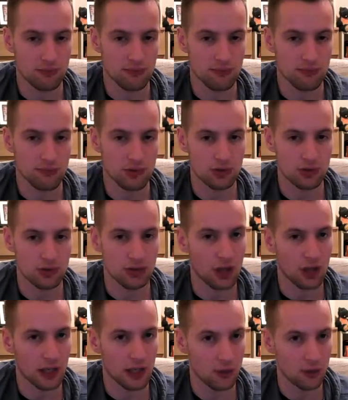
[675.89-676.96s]

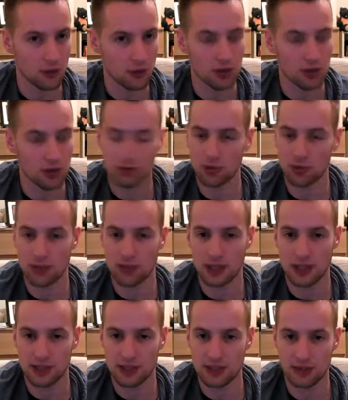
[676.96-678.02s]
slightly worse or less
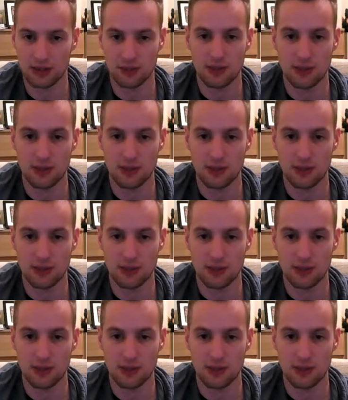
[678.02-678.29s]
of them,